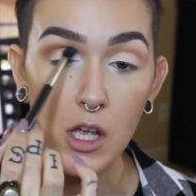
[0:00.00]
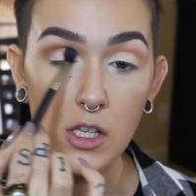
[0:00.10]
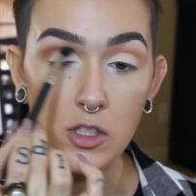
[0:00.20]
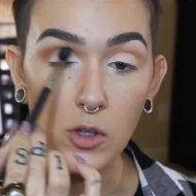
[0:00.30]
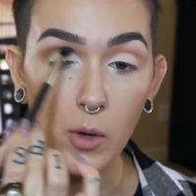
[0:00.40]

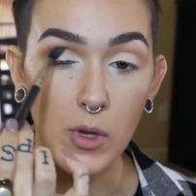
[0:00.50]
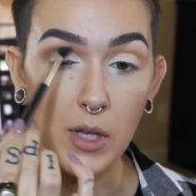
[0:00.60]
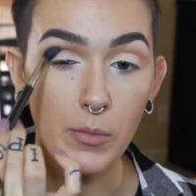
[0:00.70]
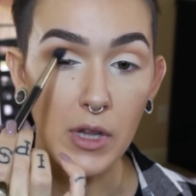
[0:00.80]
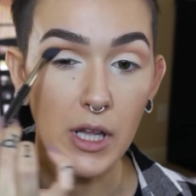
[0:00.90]
so that we
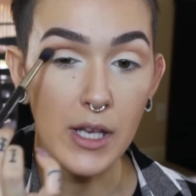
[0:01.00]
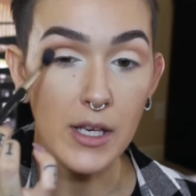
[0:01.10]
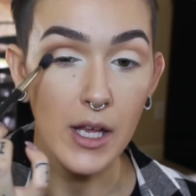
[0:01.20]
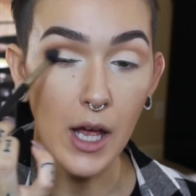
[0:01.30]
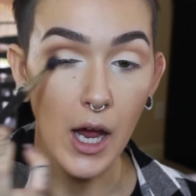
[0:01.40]
can
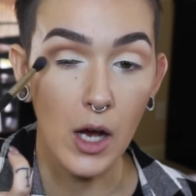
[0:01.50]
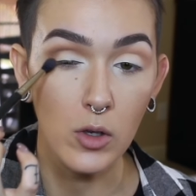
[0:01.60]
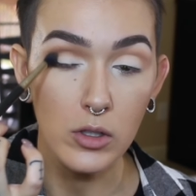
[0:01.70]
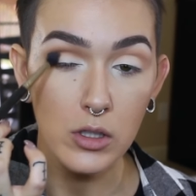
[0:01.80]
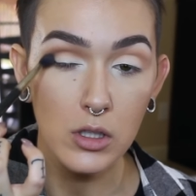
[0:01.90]
blend it
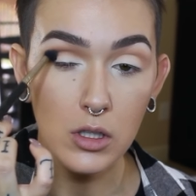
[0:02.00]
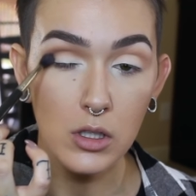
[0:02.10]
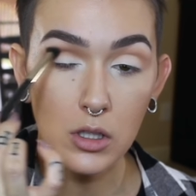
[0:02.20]
out.